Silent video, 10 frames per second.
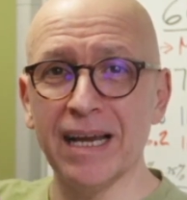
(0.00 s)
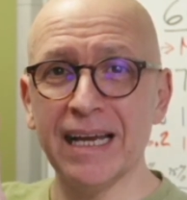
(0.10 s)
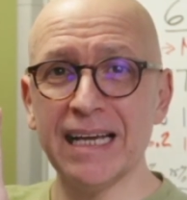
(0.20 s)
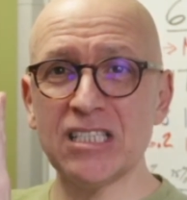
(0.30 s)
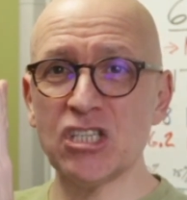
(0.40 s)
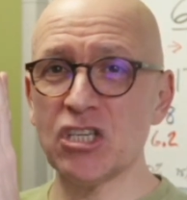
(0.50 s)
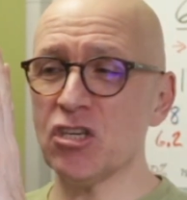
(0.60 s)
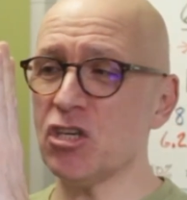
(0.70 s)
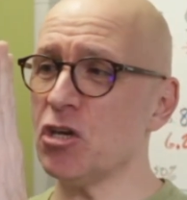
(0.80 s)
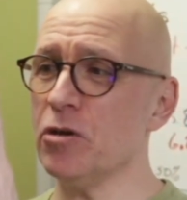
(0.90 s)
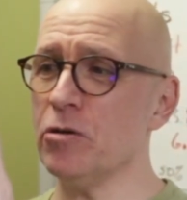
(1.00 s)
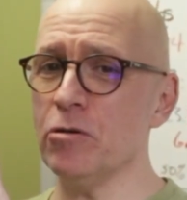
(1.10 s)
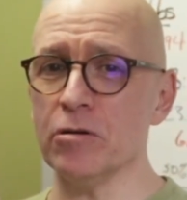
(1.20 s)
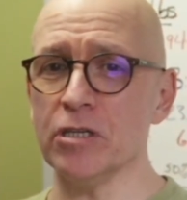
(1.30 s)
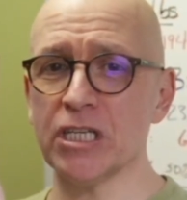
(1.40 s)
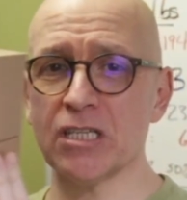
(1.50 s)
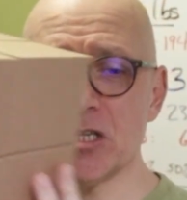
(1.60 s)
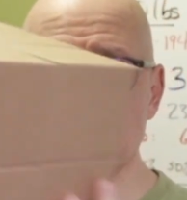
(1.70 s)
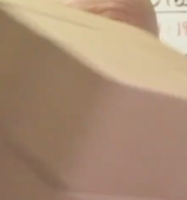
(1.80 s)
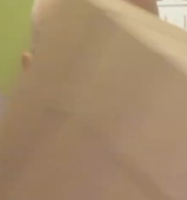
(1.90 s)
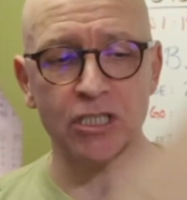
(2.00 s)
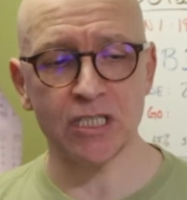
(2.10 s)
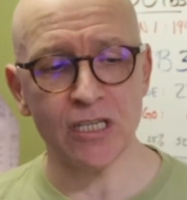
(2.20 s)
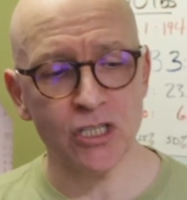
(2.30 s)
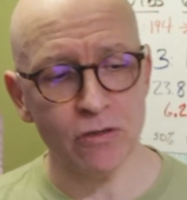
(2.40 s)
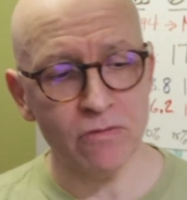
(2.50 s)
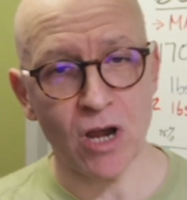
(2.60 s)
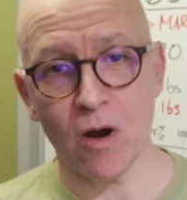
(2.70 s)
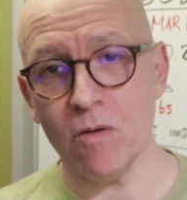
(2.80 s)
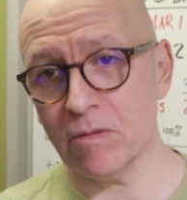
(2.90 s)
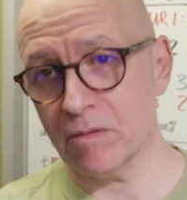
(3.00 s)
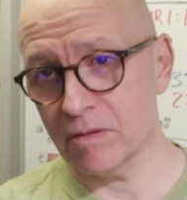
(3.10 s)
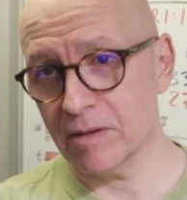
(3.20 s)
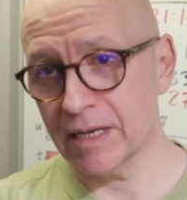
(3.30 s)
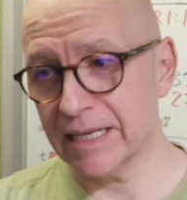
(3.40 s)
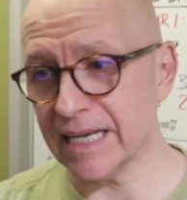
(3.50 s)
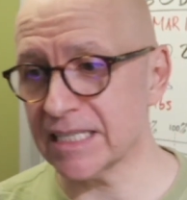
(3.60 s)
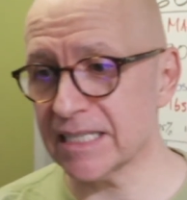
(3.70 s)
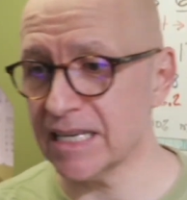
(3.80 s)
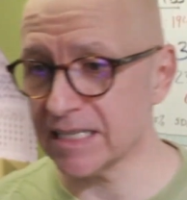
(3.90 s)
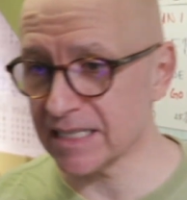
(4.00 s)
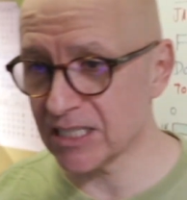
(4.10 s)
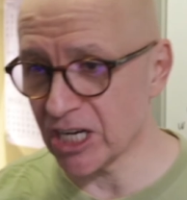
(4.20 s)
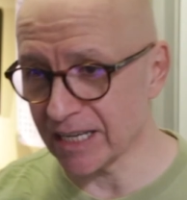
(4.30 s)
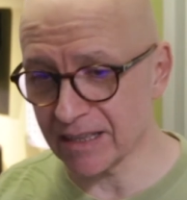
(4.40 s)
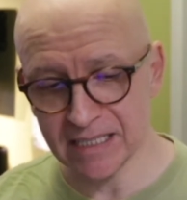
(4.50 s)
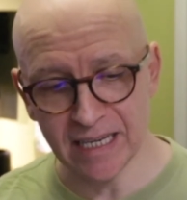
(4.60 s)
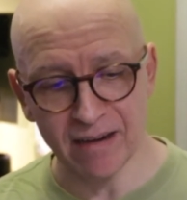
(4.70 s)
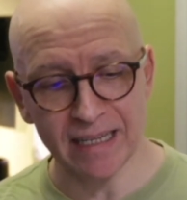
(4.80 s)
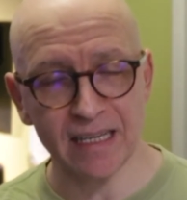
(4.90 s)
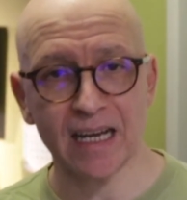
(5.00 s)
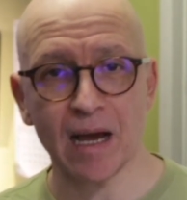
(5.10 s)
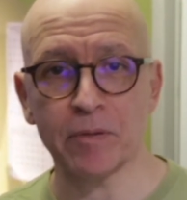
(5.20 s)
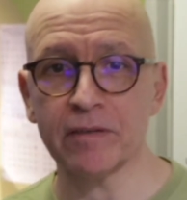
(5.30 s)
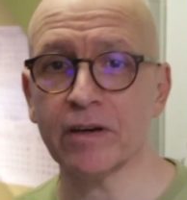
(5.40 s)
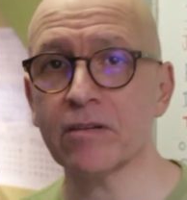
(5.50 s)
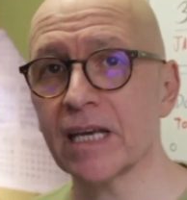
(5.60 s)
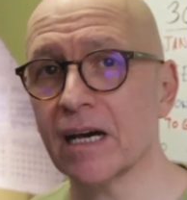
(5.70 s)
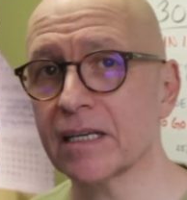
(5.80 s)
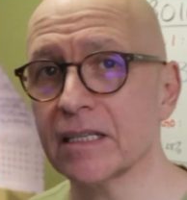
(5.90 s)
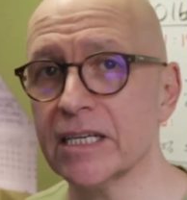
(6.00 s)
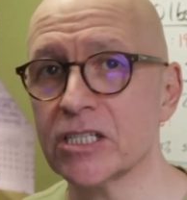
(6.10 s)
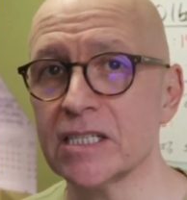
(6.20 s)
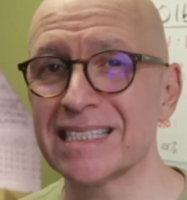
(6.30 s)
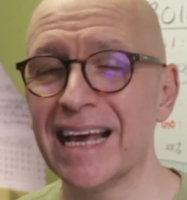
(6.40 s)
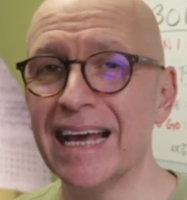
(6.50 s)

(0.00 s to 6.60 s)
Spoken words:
It's huge. It's huge. Did you know? Guess this. Check this out. I did a couple of other calculations.